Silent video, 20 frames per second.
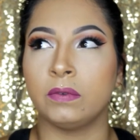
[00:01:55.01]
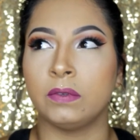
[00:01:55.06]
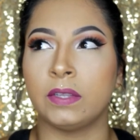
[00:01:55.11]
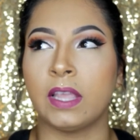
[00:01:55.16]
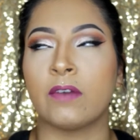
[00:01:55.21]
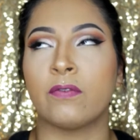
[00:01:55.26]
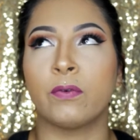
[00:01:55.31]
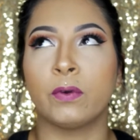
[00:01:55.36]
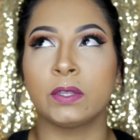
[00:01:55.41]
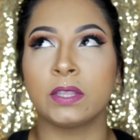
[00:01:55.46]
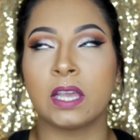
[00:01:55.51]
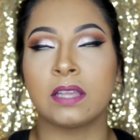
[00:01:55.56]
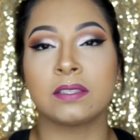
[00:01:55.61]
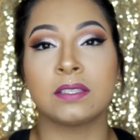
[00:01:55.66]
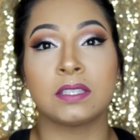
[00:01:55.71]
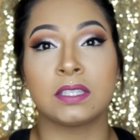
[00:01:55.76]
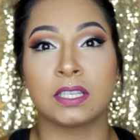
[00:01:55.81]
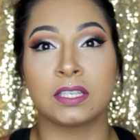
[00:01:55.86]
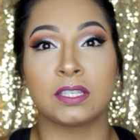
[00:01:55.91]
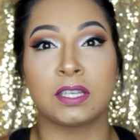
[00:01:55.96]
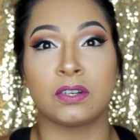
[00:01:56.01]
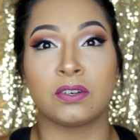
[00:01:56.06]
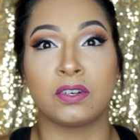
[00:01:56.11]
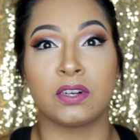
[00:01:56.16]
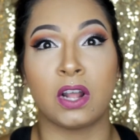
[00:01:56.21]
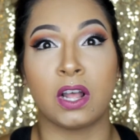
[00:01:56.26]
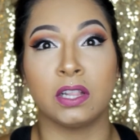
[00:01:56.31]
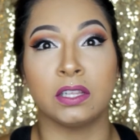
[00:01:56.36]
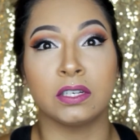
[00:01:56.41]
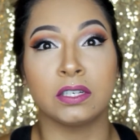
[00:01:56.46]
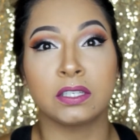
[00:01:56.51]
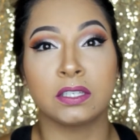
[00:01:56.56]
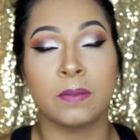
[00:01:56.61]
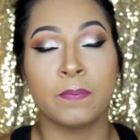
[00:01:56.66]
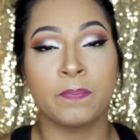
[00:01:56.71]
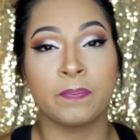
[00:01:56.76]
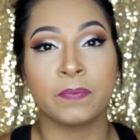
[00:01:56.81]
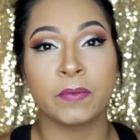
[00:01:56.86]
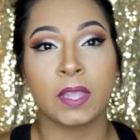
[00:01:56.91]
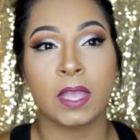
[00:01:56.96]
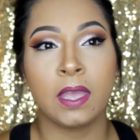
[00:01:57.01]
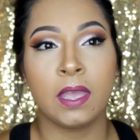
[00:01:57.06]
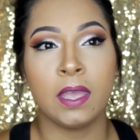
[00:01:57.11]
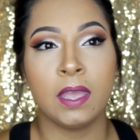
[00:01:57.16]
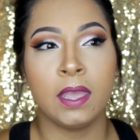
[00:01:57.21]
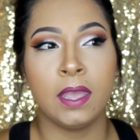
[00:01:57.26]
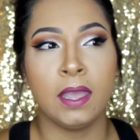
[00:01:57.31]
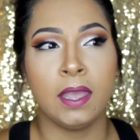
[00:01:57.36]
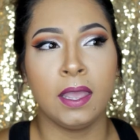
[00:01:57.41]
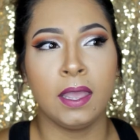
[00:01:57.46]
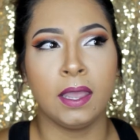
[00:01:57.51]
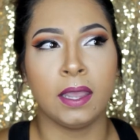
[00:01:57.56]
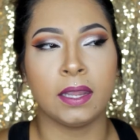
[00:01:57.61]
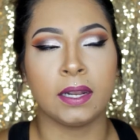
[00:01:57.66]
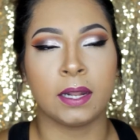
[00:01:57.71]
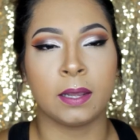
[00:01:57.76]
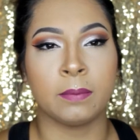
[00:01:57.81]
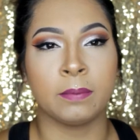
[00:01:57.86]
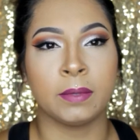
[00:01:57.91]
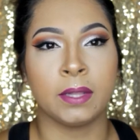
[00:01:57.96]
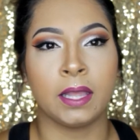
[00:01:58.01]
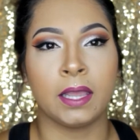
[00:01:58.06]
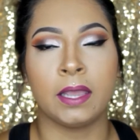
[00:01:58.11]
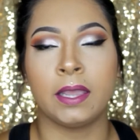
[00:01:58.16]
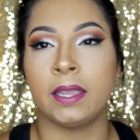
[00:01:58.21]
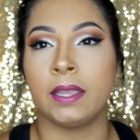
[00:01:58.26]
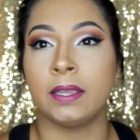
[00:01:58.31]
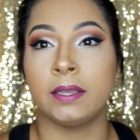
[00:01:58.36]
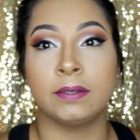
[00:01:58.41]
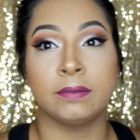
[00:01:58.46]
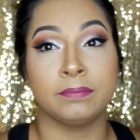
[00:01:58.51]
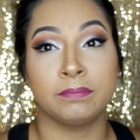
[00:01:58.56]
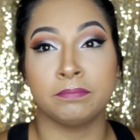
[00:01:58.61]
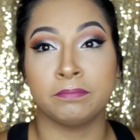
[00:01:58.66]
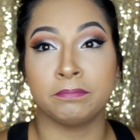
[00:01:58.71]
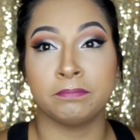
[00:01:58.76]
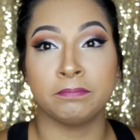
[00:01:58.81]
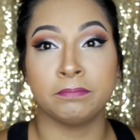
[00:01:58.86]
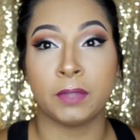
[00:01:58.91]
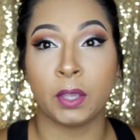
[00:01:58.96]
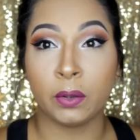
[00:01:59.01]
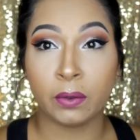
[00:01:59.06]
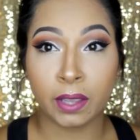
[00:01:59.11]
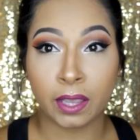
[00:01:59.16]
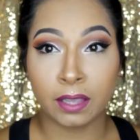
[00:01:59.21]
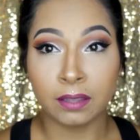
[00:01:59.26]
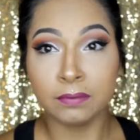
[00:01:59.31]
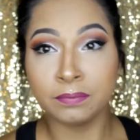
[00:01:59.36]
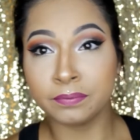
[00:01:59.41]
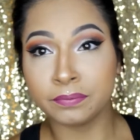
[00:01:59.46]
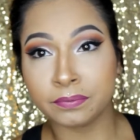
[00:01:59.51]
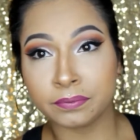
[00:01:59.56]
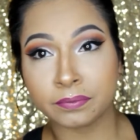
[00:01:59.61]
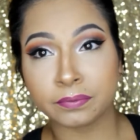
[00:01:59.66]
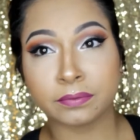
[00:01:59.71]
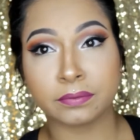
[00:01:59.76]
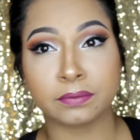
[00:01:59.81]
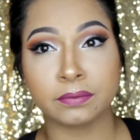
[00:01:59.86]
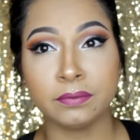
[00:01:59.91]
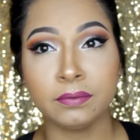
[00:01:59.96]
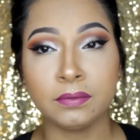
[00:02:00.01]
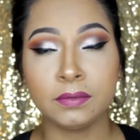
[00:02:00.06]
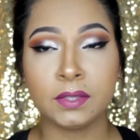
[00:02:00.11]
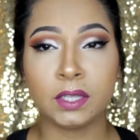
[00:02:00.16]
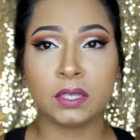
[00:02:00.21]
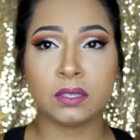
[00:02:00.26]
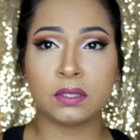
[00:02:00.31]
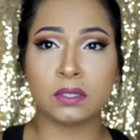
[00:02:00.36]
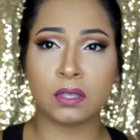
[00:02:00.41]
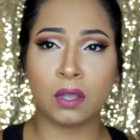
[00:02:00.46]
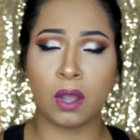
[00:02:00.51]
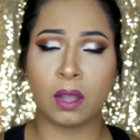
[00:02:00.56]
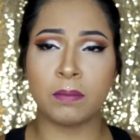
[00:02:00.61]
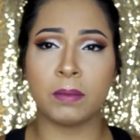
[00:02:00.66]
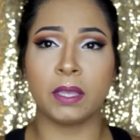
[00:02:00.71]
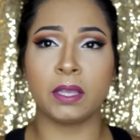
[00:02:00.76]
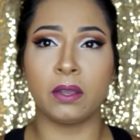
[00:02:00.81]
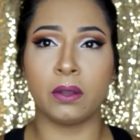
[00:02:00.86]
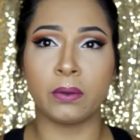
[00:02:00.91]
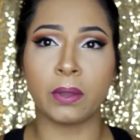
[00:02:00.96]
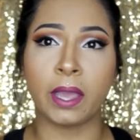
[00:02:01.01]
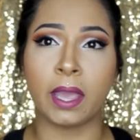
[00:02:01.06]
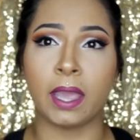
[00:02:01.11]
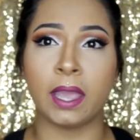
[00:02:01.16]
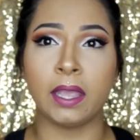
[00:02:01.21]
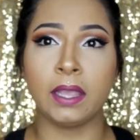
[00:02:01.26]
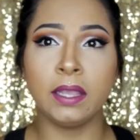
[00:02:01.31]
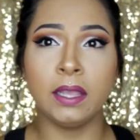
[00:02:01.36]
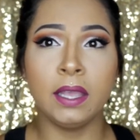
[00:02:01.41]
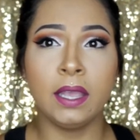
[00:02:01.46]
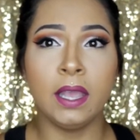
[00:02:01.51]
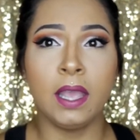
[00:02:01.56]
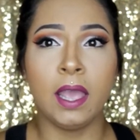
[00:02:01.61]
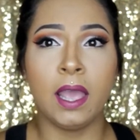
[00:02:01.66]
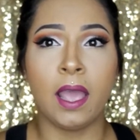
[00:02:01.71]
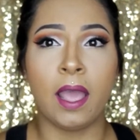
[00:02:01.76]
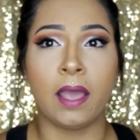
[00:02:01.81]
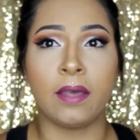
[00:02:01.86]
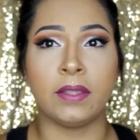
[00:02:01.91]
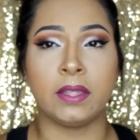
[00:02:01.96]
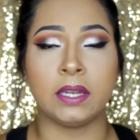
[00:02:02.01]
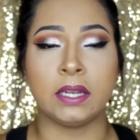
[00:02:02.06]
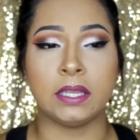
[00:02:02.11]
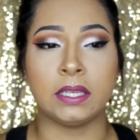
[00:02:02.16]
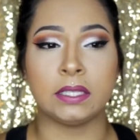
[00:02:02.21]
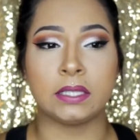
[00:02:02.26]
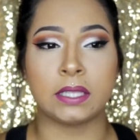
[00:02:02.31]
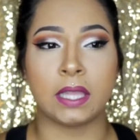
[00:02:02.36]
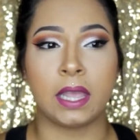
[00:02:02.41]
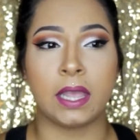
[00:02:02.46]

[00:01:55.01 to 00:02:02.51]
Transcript: yeah, $4,600. And I'm like, okay. So I'm like, okay. And then he's